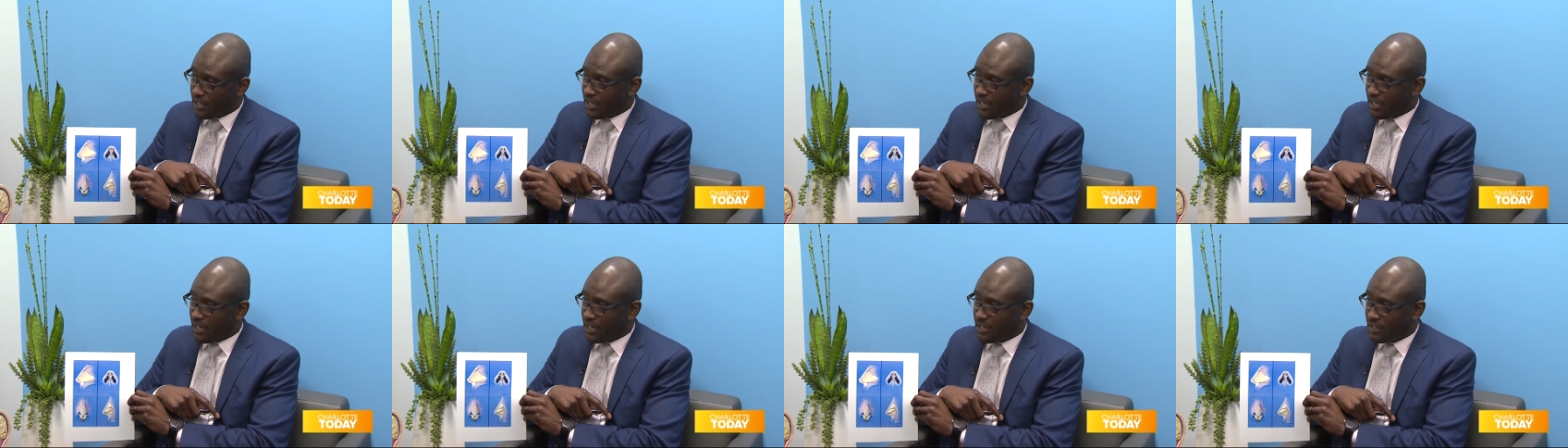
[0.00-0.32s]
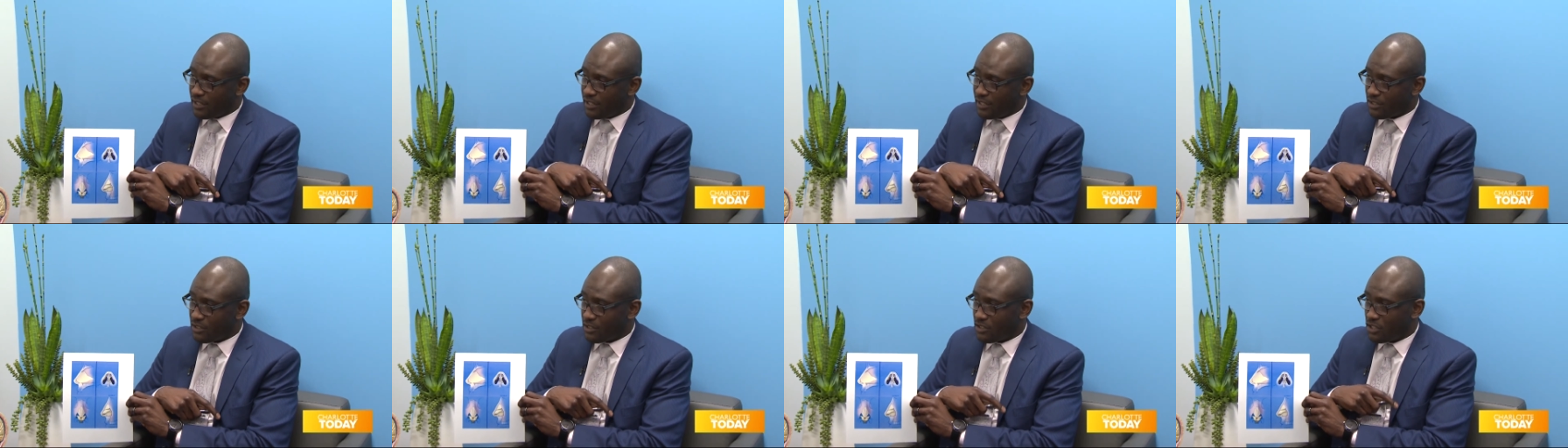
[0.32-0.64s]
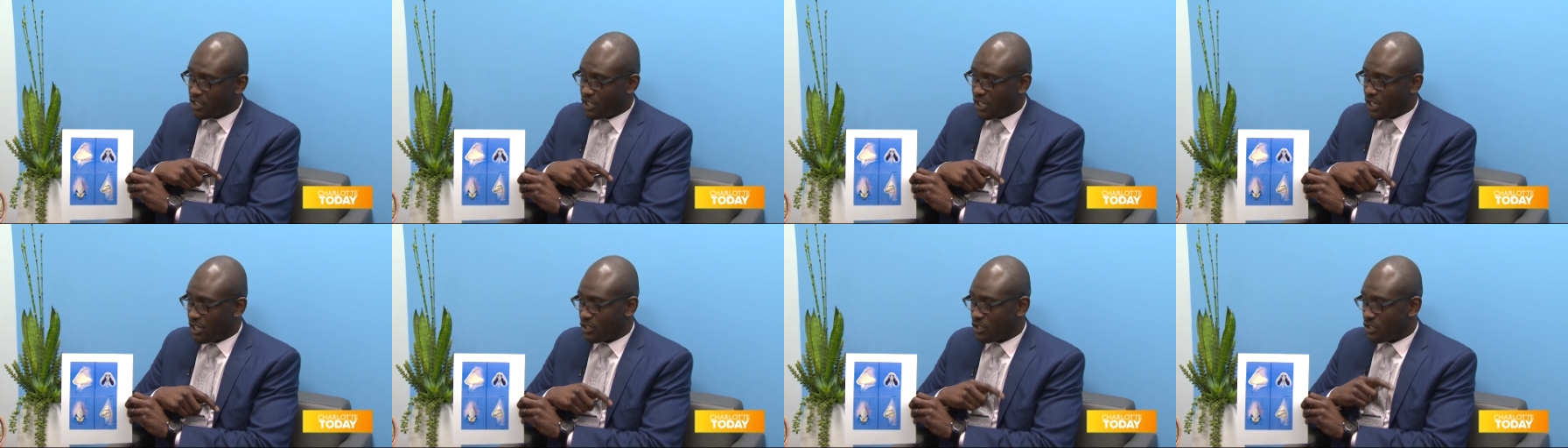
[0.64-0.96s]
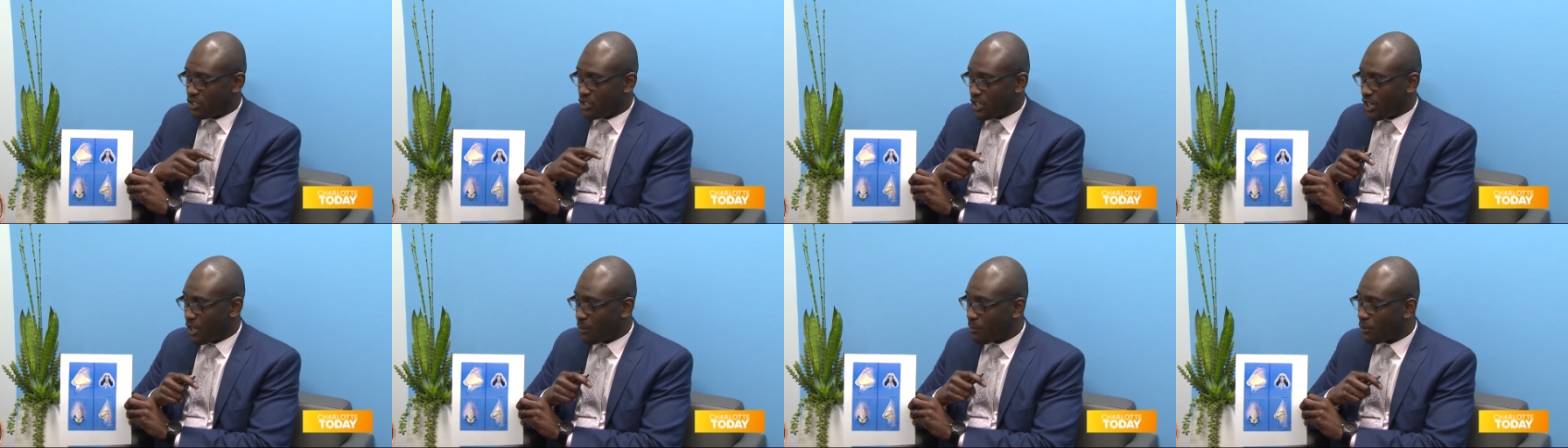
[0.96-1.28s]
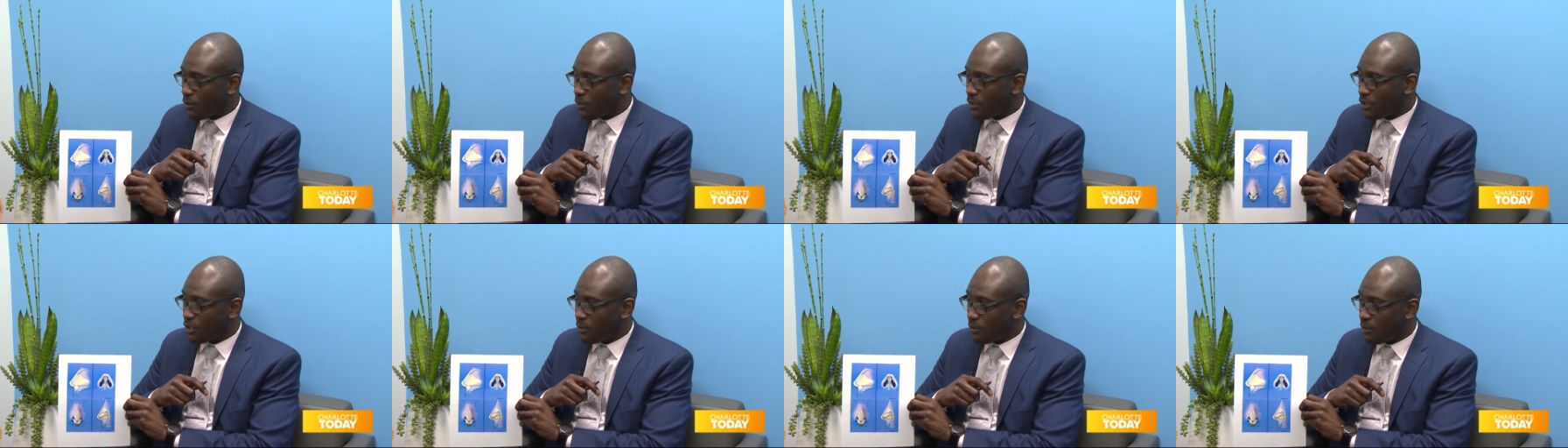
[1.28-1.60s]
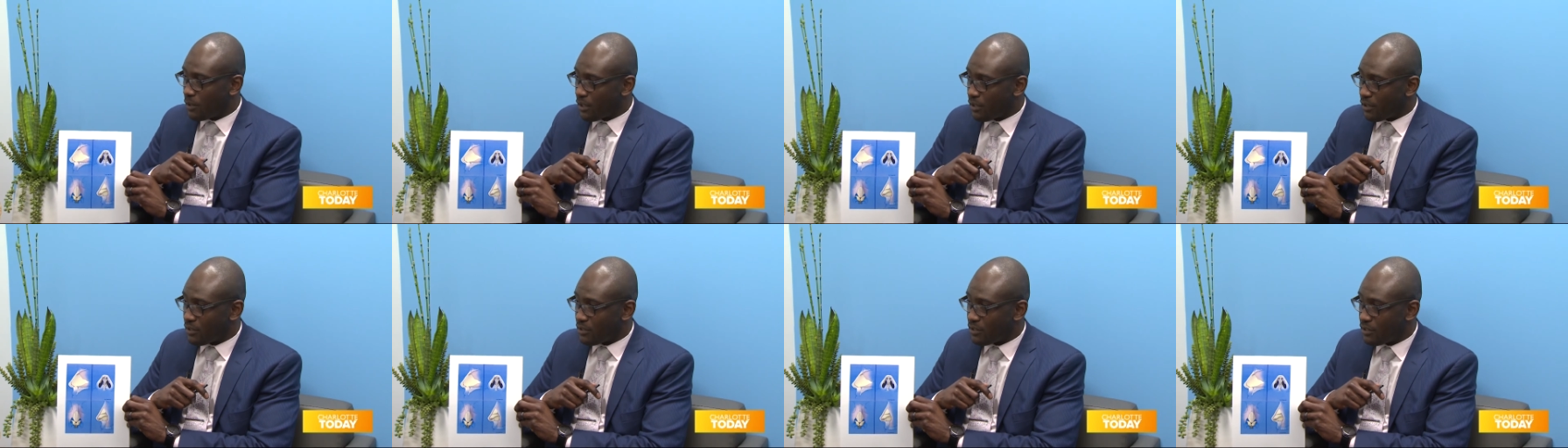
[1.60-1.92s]
and it doesn't change the shape or the
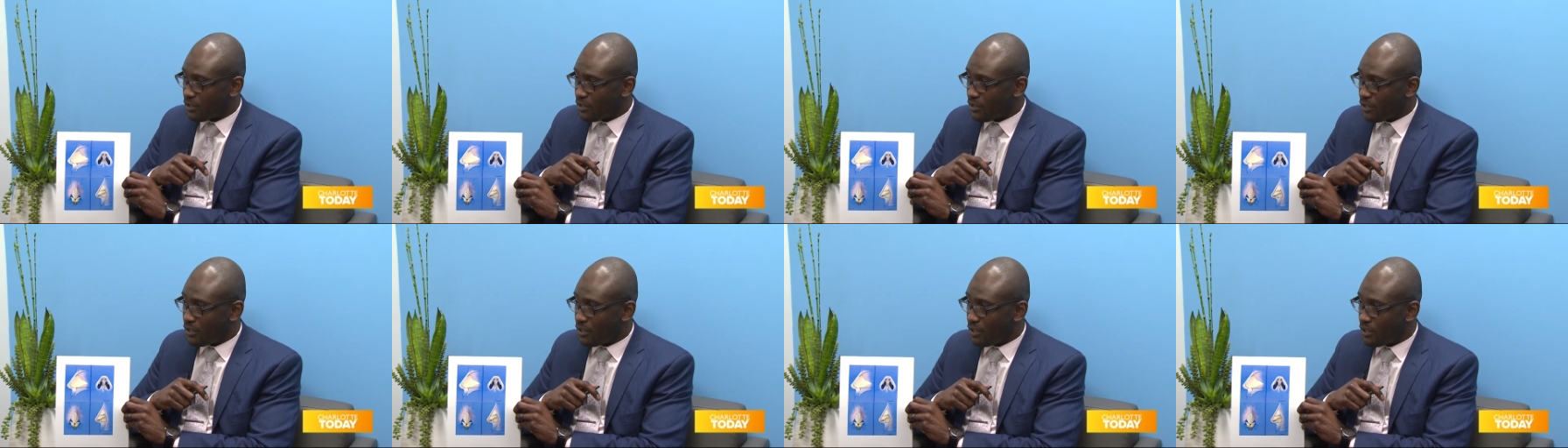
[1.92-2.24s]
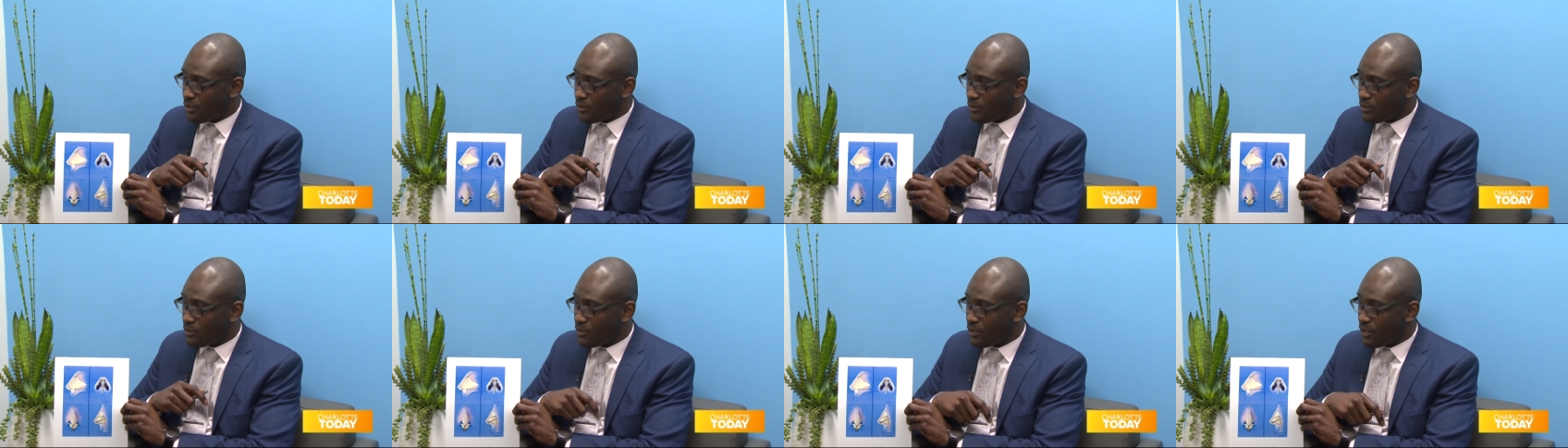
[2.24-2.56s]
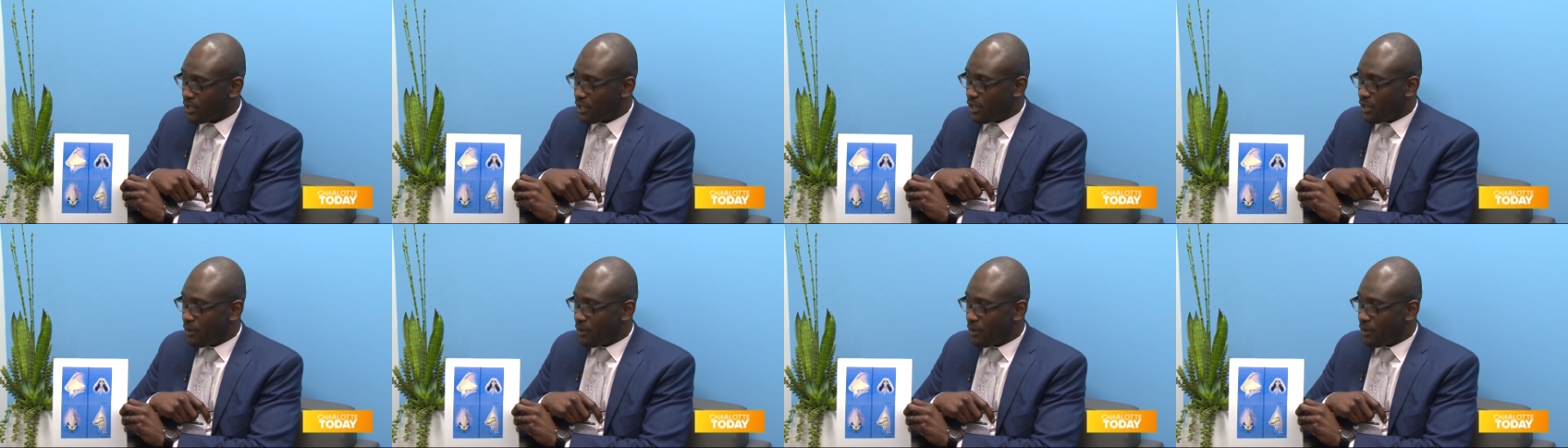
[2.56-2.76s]
appearance of the nose.